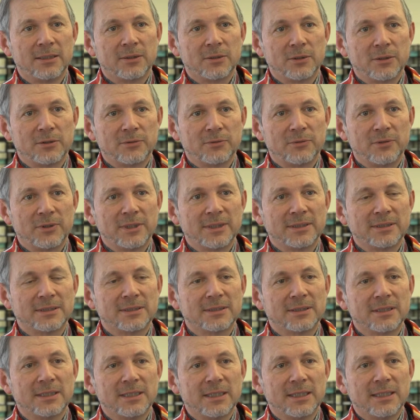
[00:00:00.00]

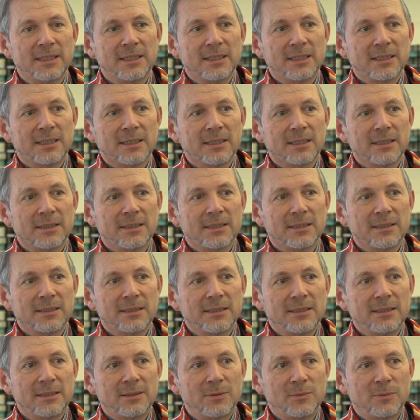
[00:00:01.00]
conference. Uh,
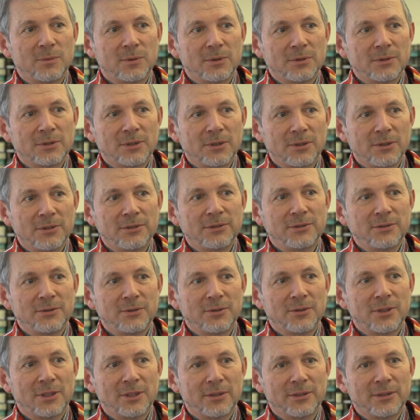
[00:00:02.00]
it was
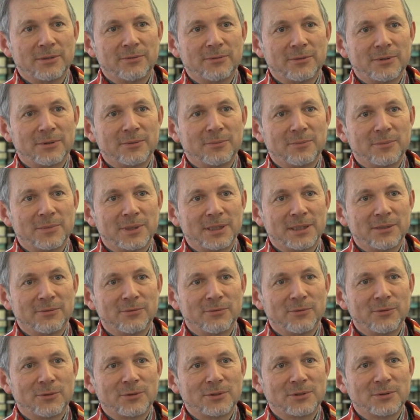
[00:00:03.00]
also, however, my
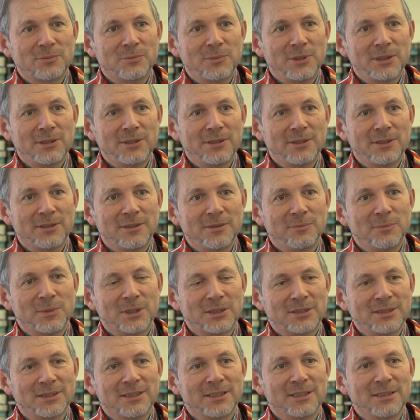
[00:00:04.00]
first meeting in
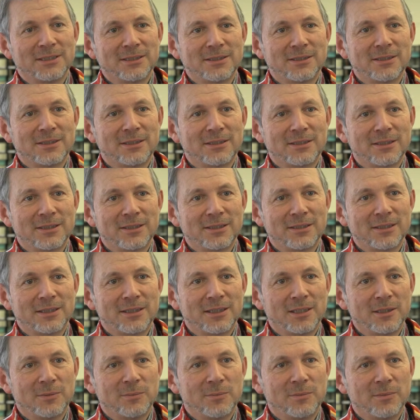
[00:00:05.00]
Marseille, that I
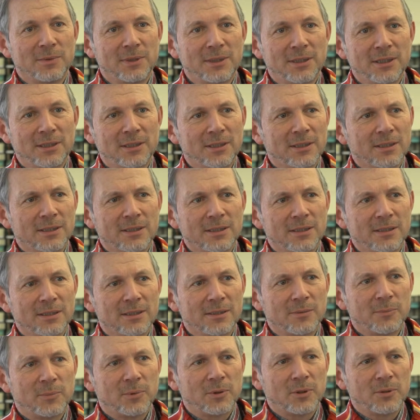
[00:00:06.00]
came
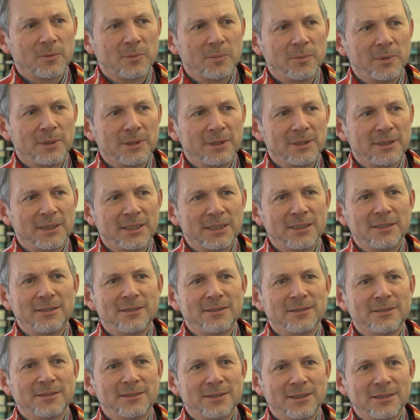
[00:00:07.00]
uh, probably in
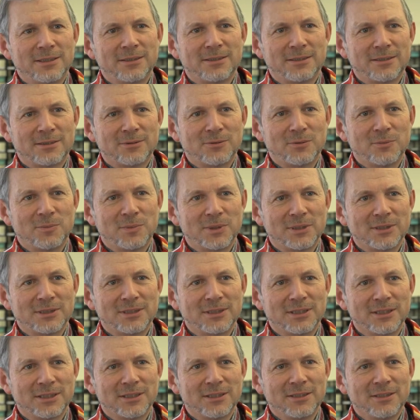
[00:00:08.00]
eighty-six to
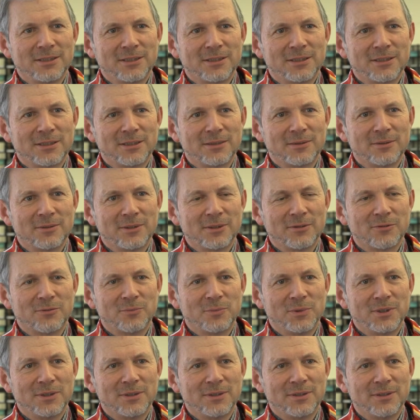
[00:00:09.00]
Marseille and have
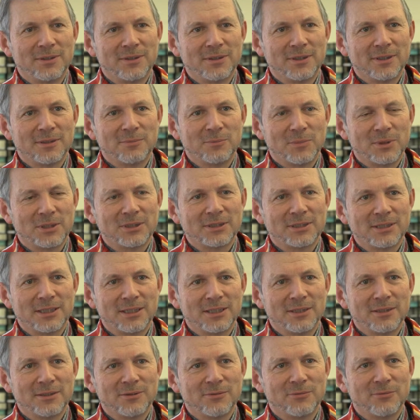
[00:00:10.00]
been in
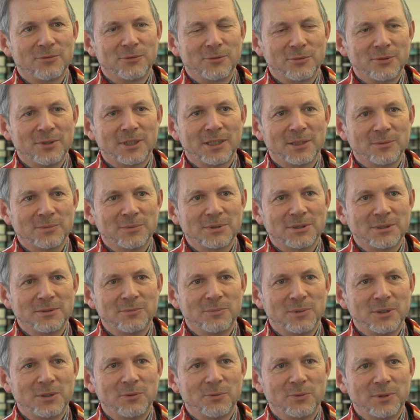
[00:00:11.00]
Marseille a few times
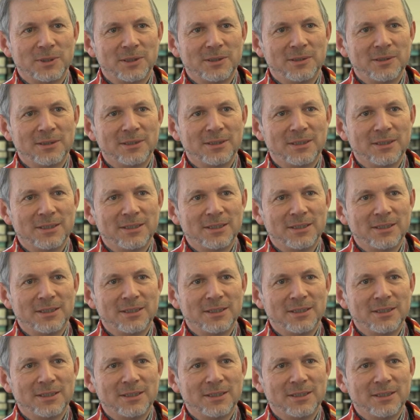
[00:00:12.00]
in between.